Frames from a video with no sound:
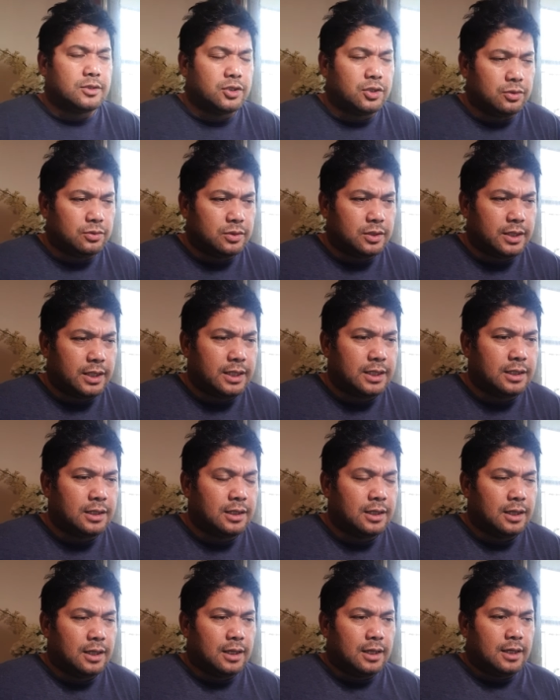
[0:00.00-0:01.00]
tuned in.
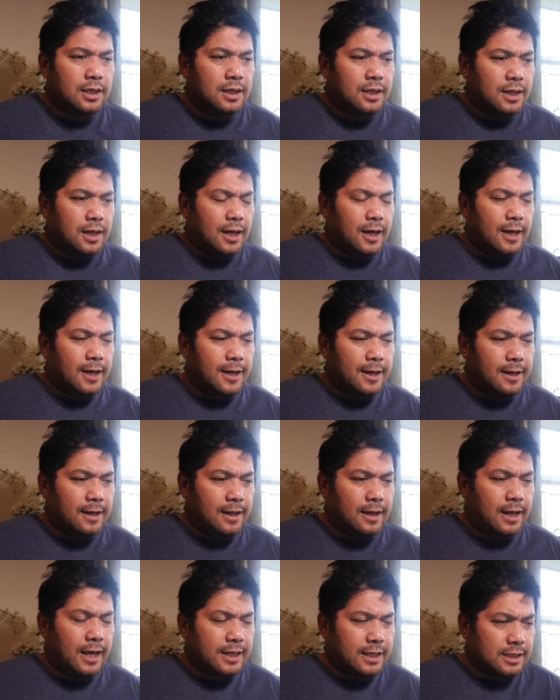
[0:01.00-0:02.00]

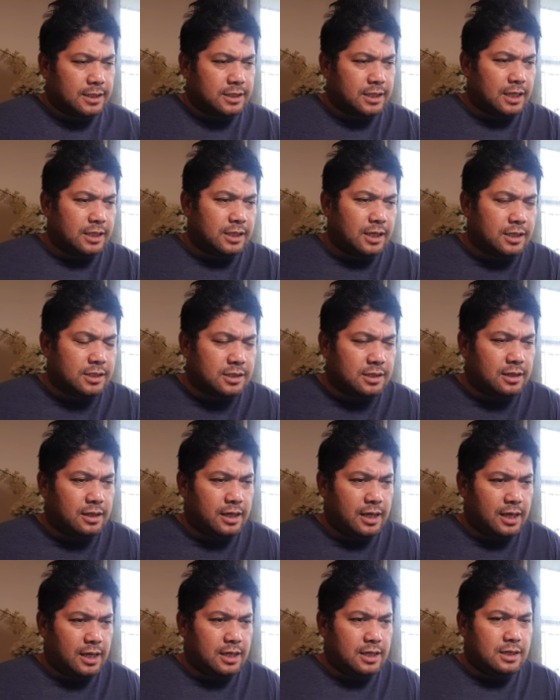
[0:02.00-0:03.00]
Uh, like I said
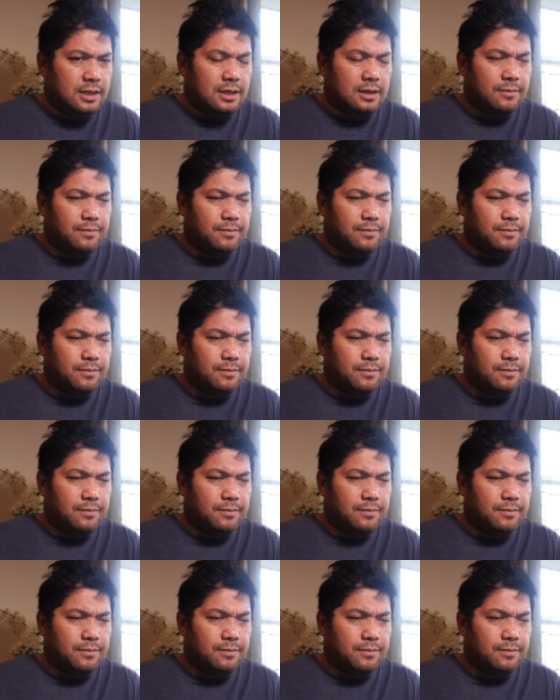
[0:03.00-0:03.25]
yesterday,